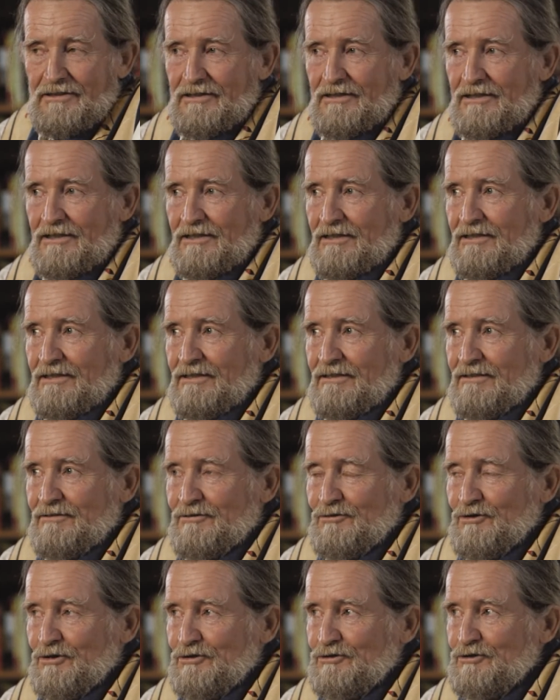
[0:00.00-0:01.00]
uh,
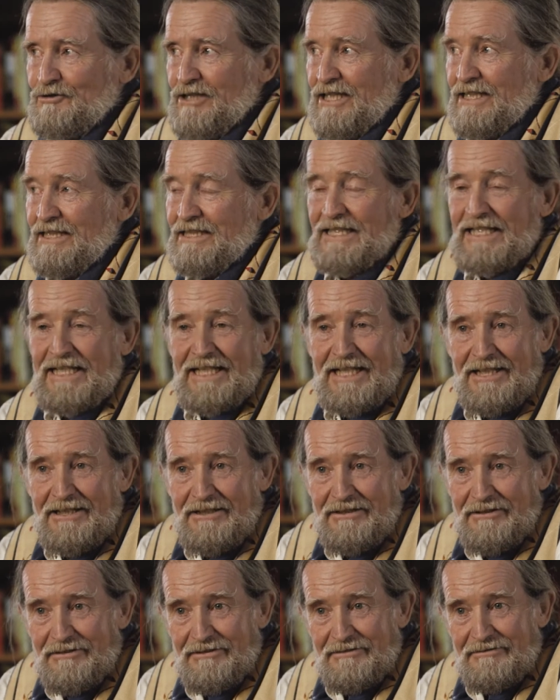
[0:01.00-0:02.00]
nor do they
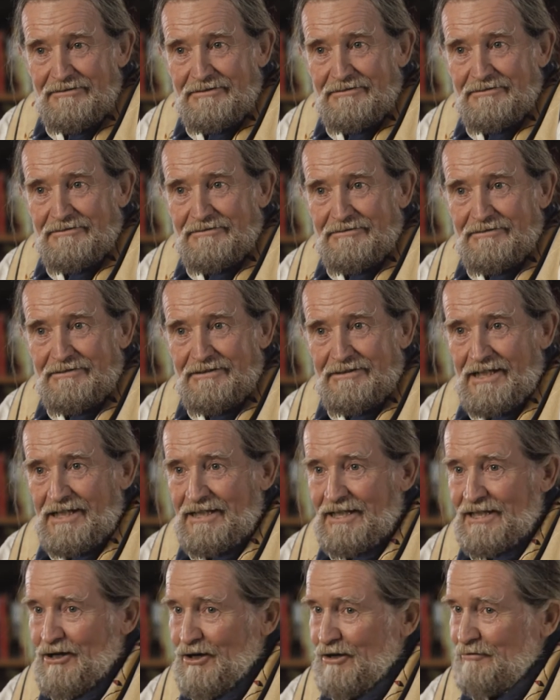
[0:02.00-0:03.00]
lead in
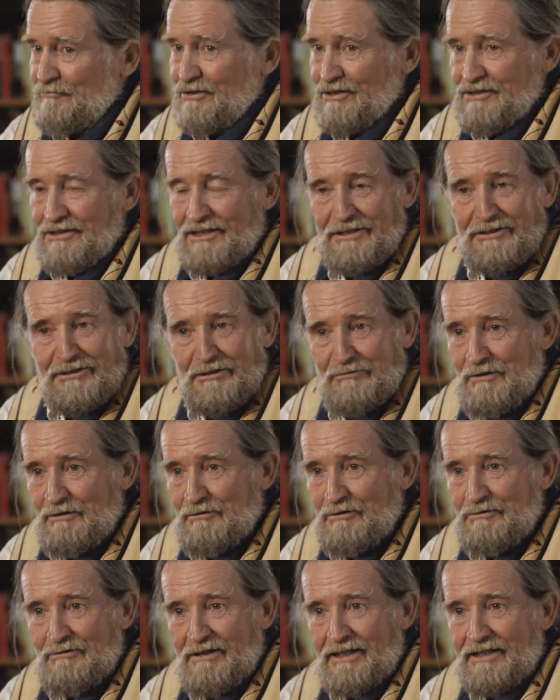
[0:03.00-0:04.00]
any obvious sense that we
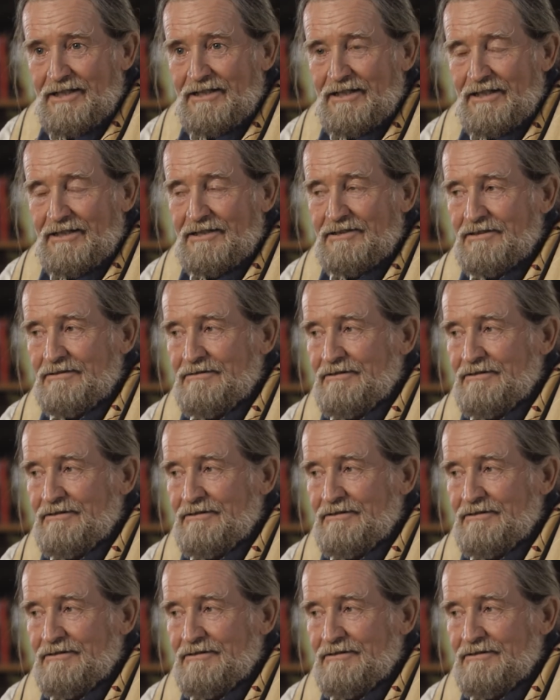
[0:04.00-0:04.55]
would recognize.